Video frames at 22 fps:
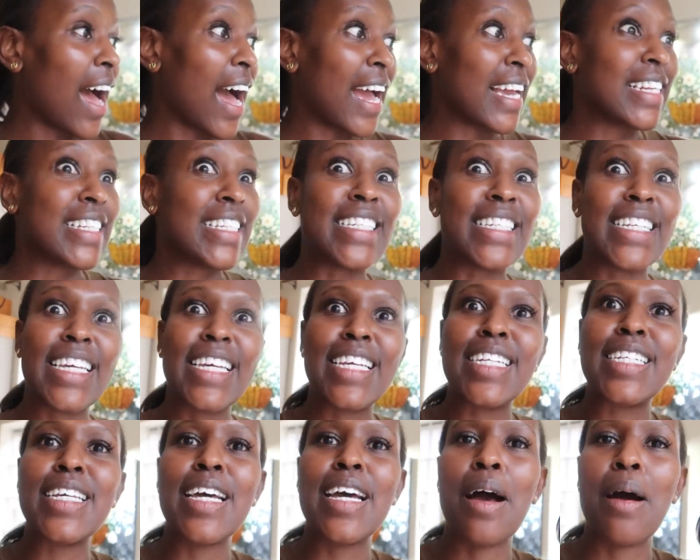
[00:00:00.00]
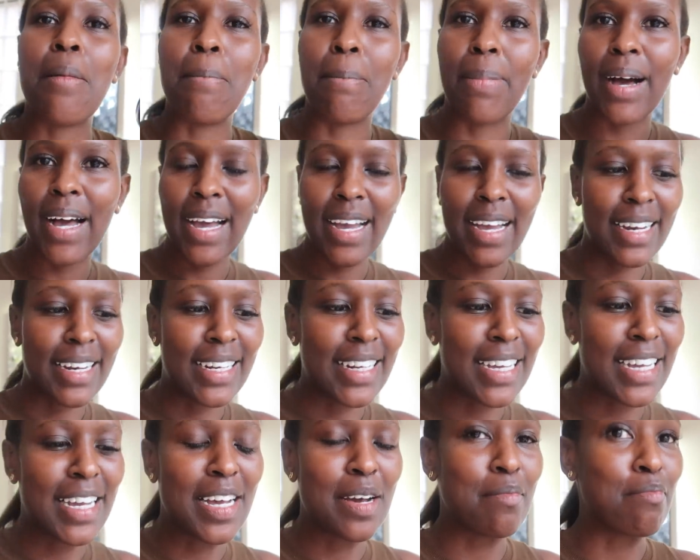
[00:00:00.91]
I did
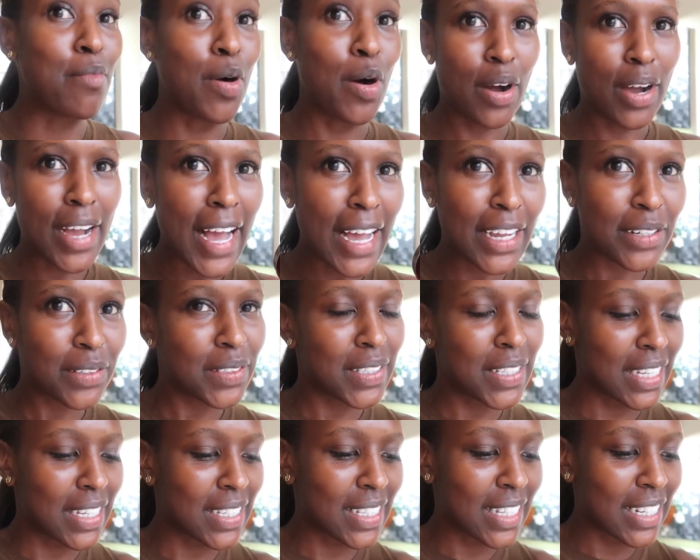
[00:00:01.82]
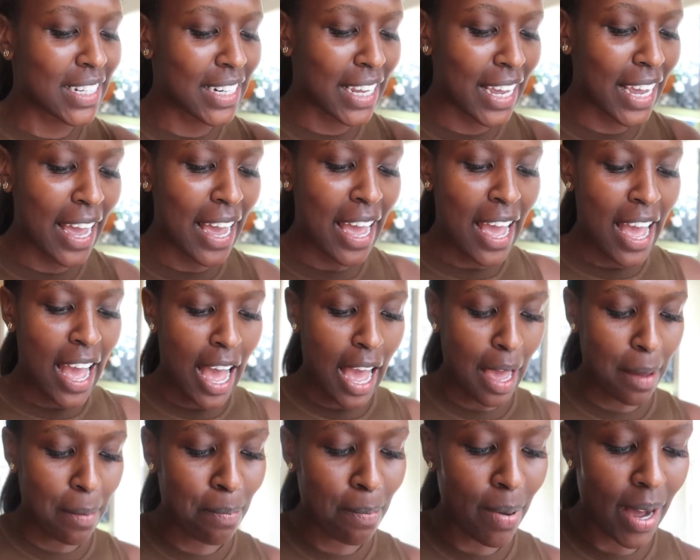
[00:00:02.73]
burn more candles yesterday.
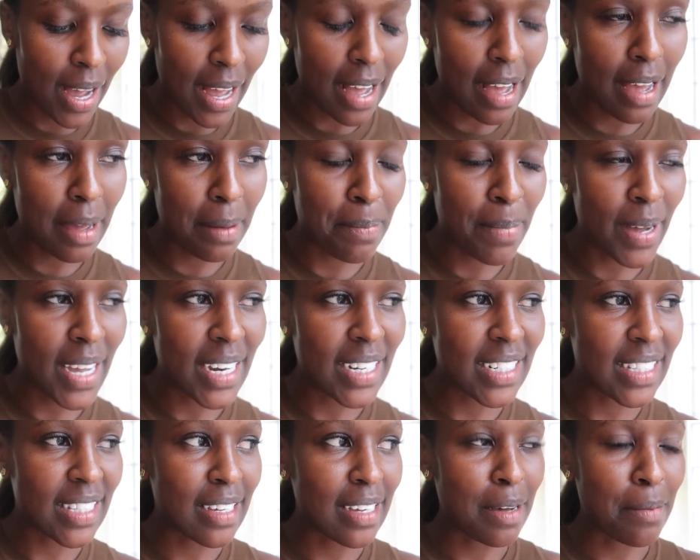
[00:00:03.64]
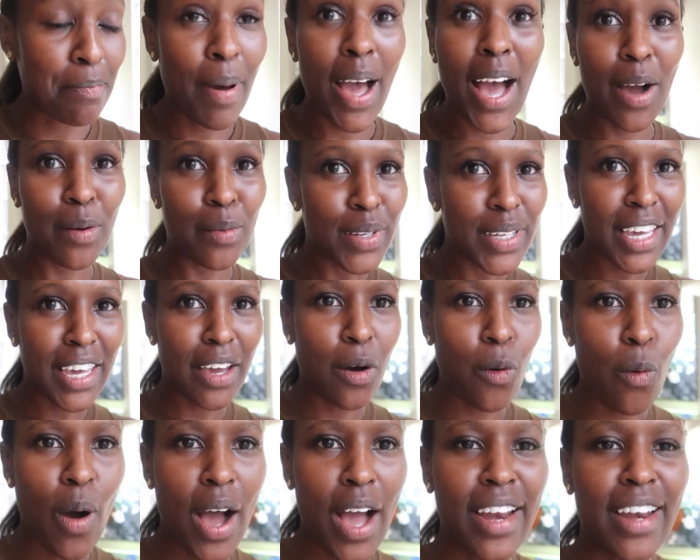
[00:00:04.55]
I burned the pound
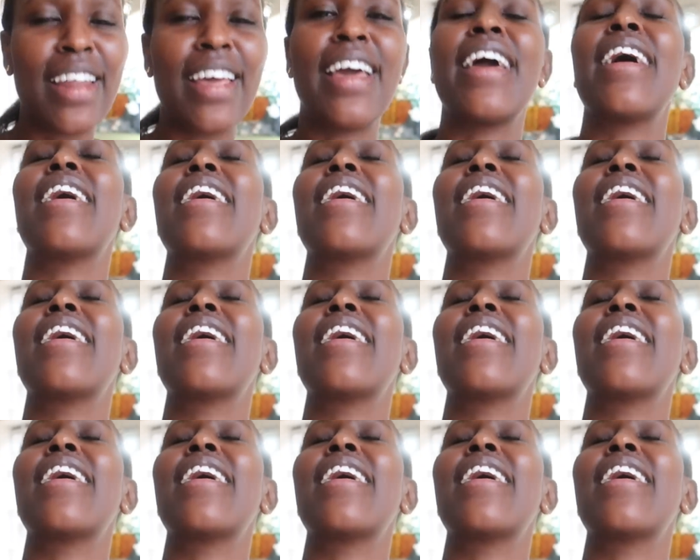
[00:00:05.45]
cake one,